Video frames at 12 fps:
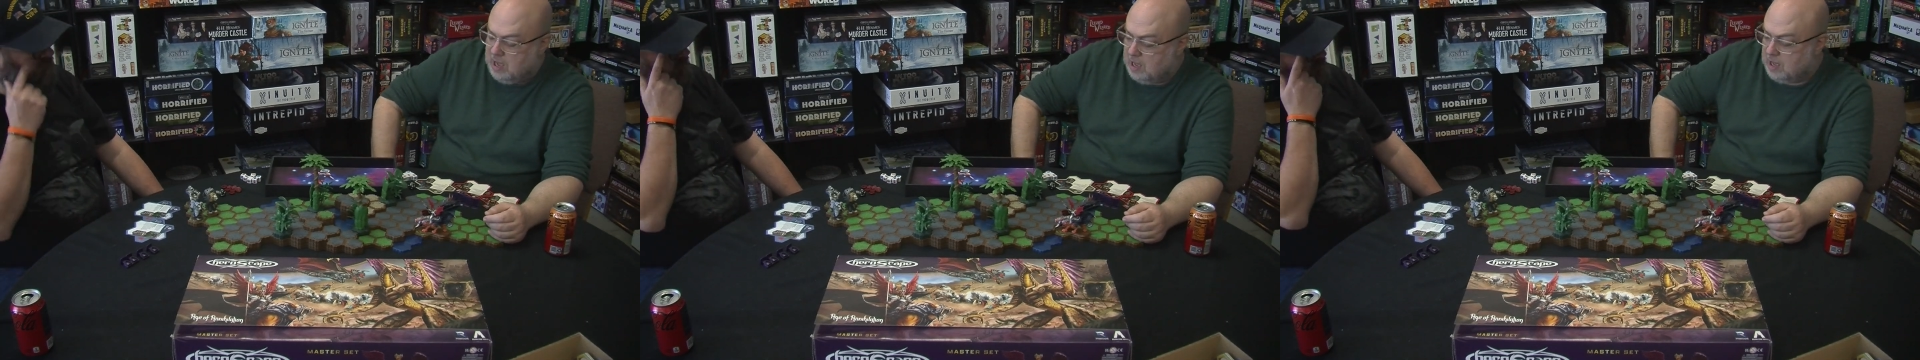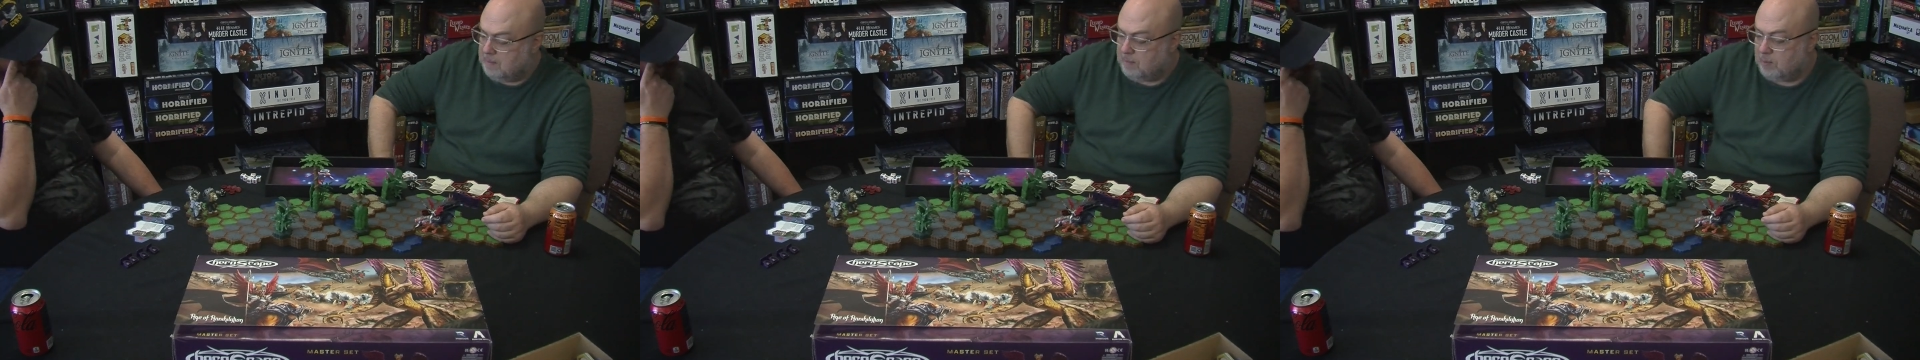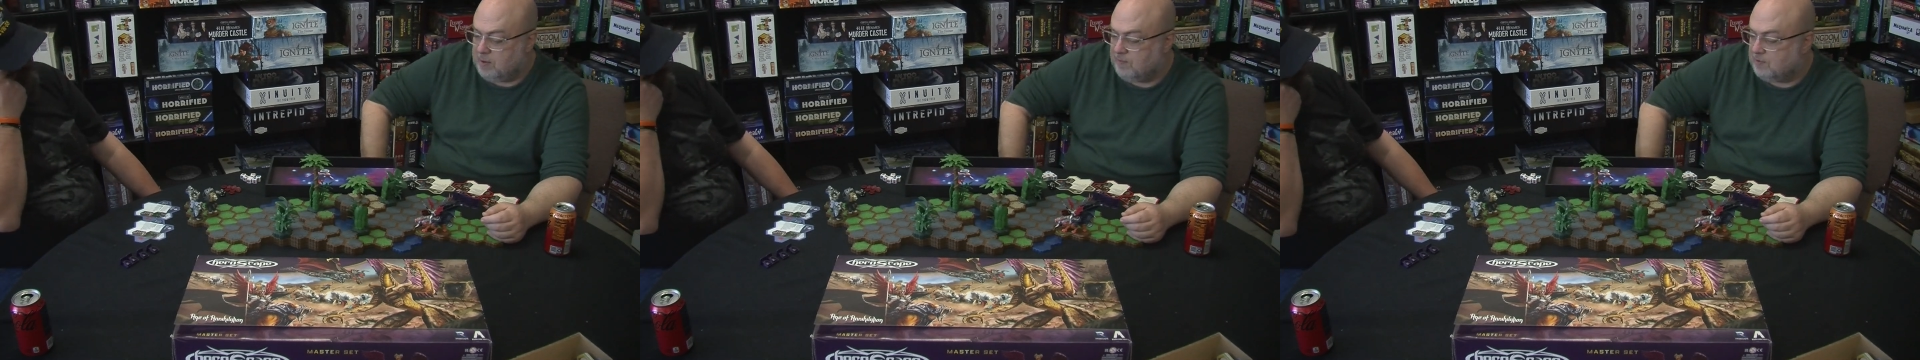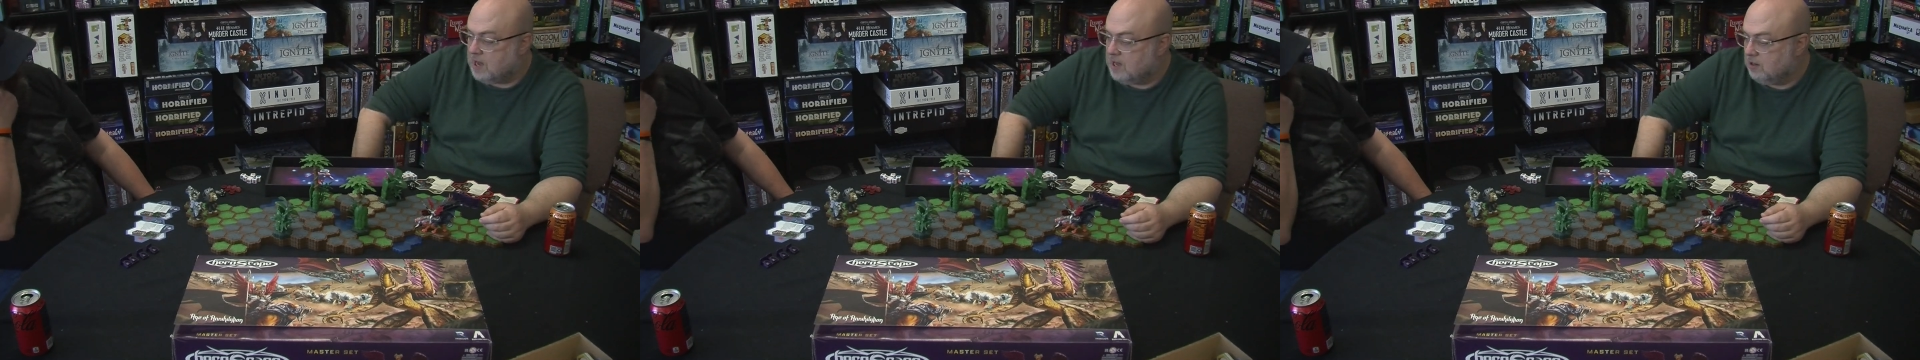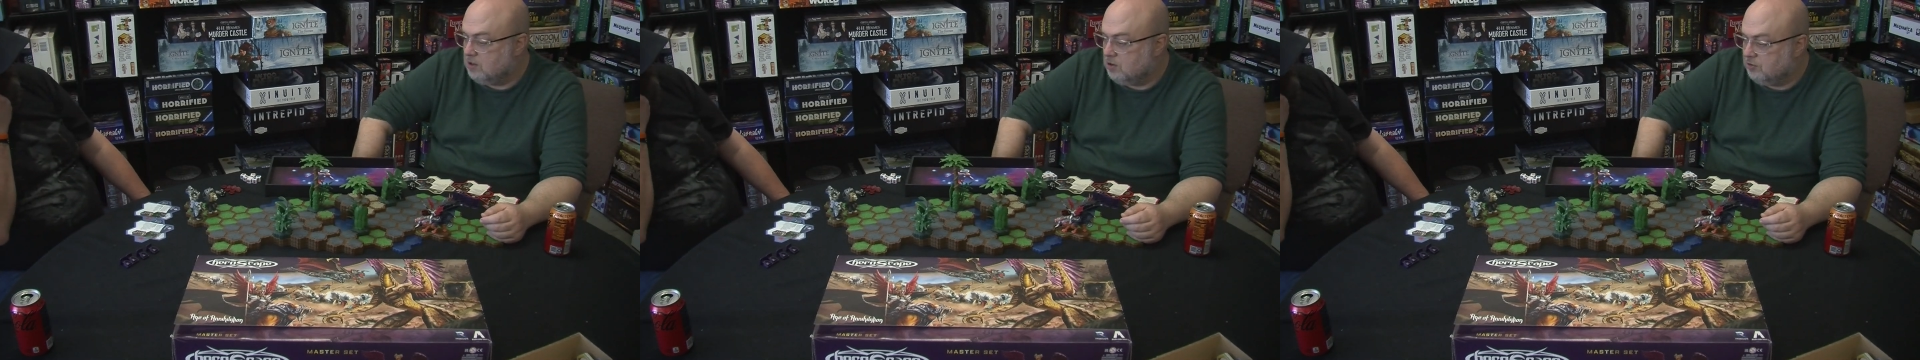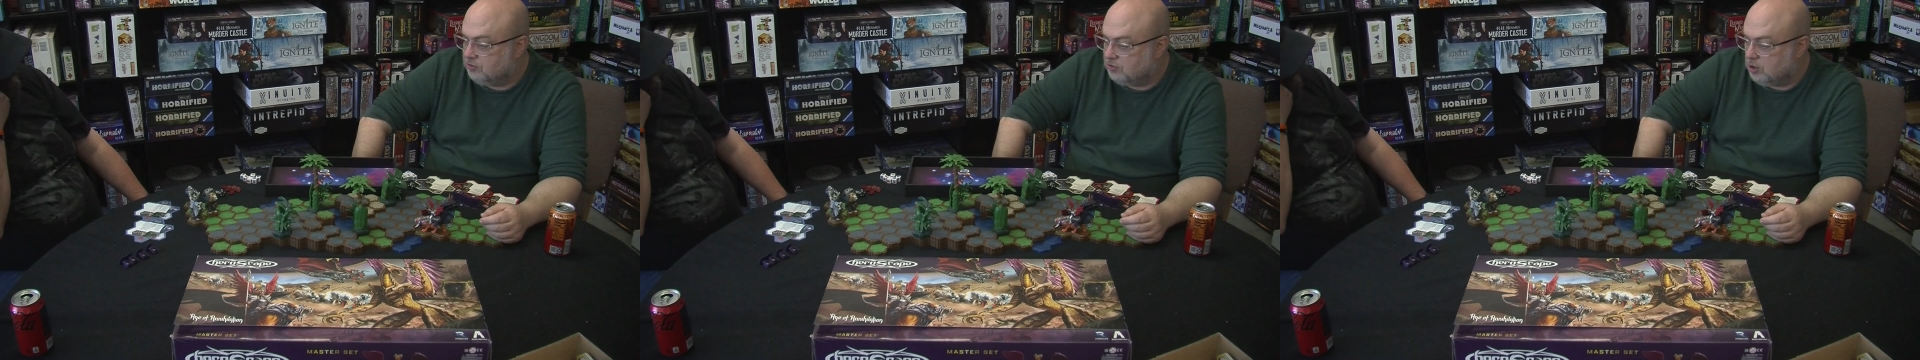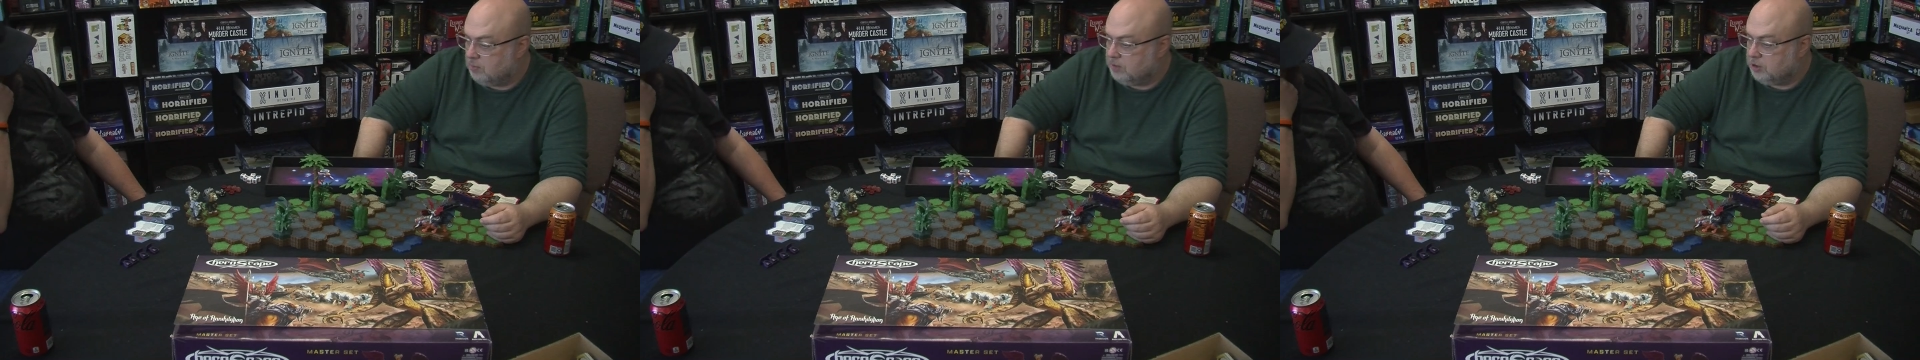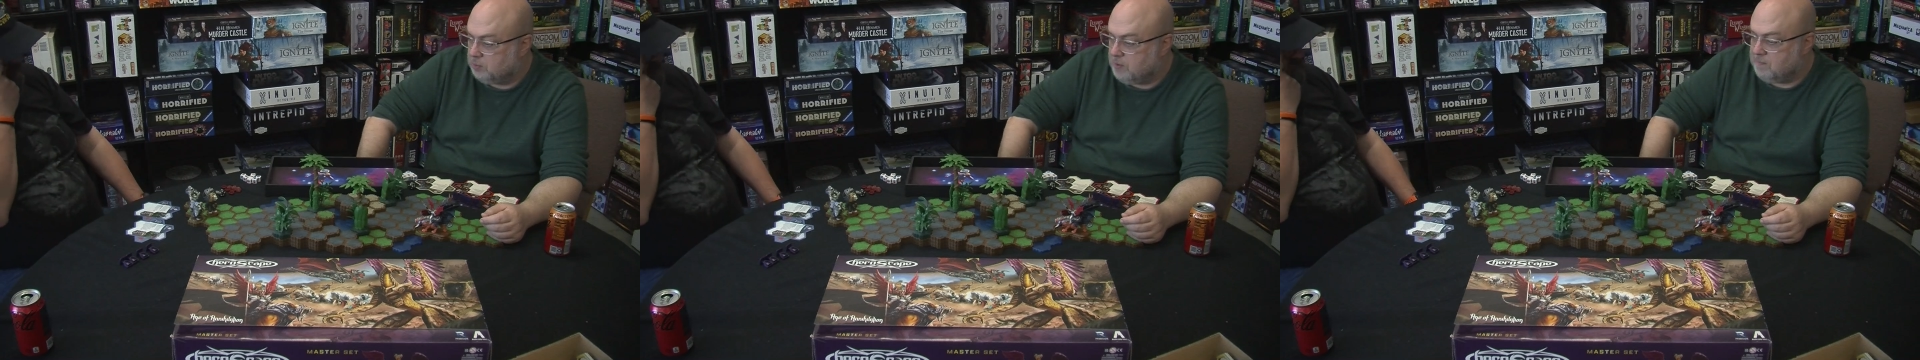But we've got a little skirmish.